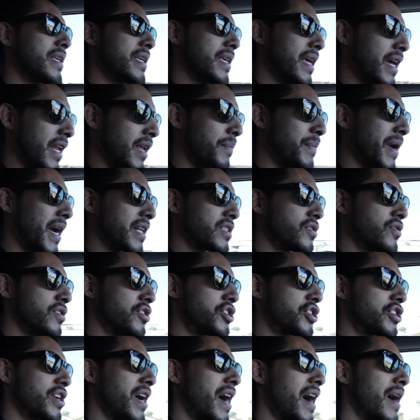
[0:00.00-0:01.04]
heading back to the
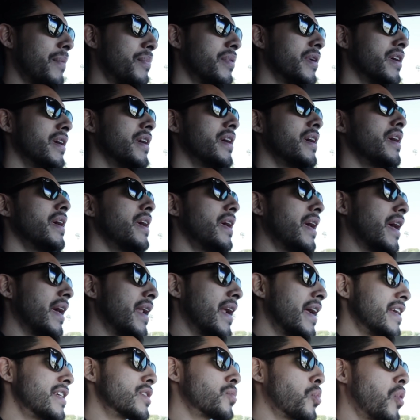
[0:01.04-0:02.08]
shop, and
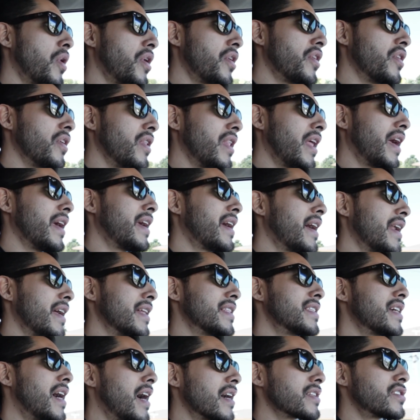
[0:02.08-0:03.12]
I just wanted to kind of
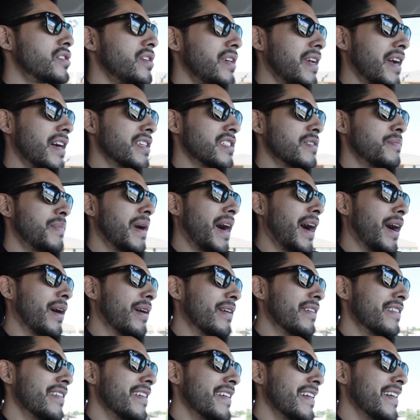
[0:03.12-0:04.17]
talk to you guys
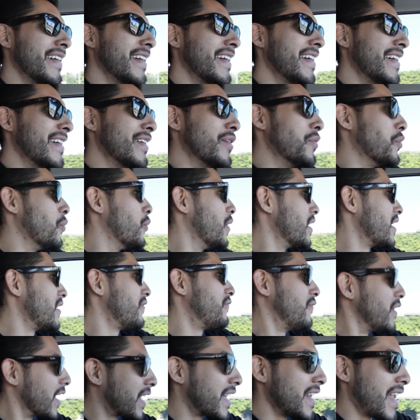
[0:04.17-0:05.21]
about what it
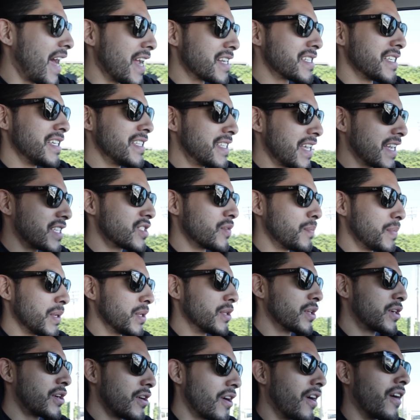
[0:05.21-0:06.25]
fucking actually takes to
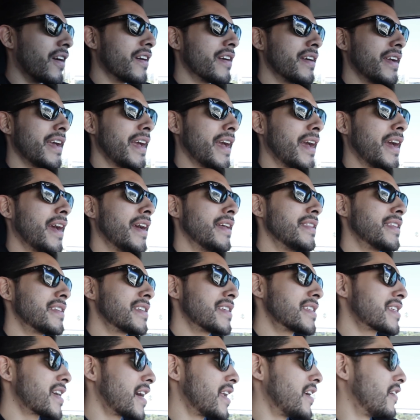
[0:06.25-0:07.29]
build a car. And this
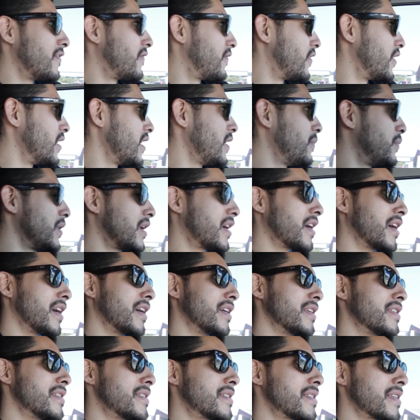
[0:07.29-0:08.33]
is kind of funny
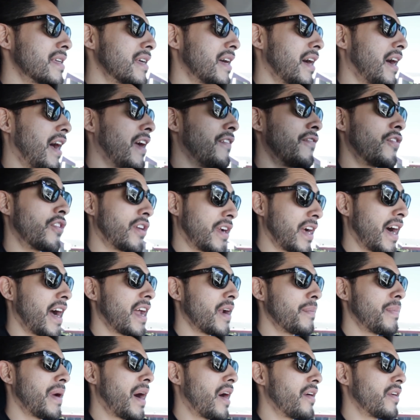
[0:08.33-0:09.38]
because I forgot
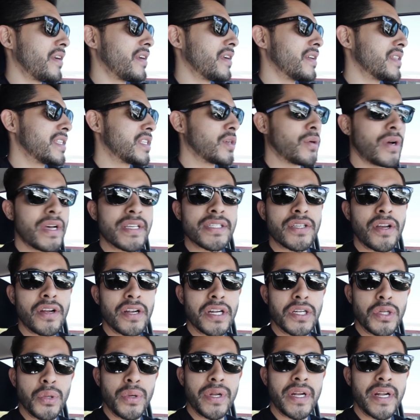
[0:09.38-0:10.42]
about it until I
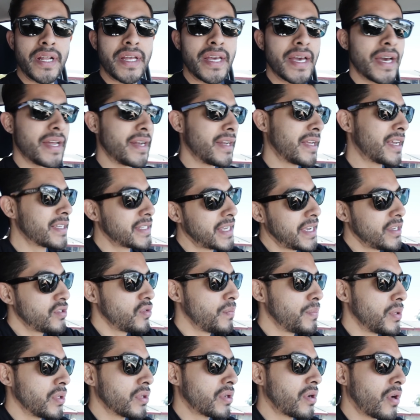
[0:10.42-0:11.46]
started doing it again. Because I used to
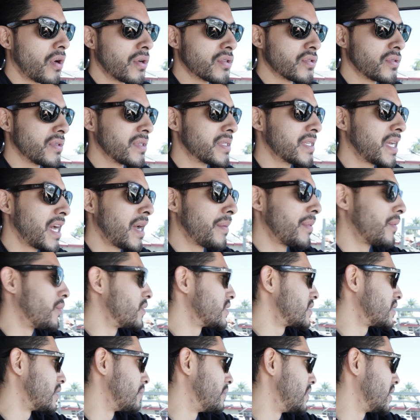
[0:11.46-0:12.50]
build cars all the time. It
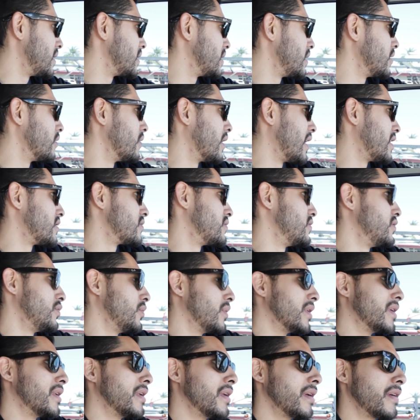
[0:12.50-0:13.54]
wasn't a big deal. I used to
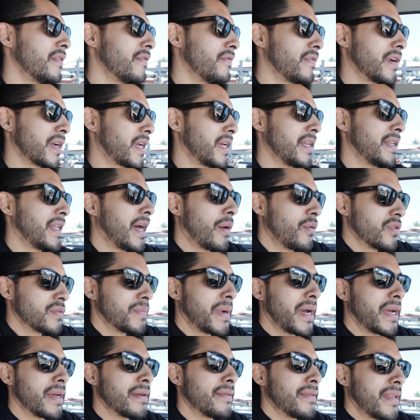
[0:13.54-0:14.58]
do it. Fucking that was
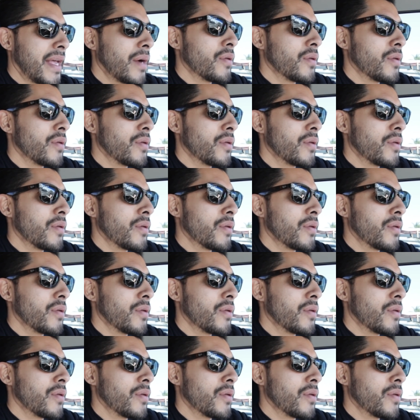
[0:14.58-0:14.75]
my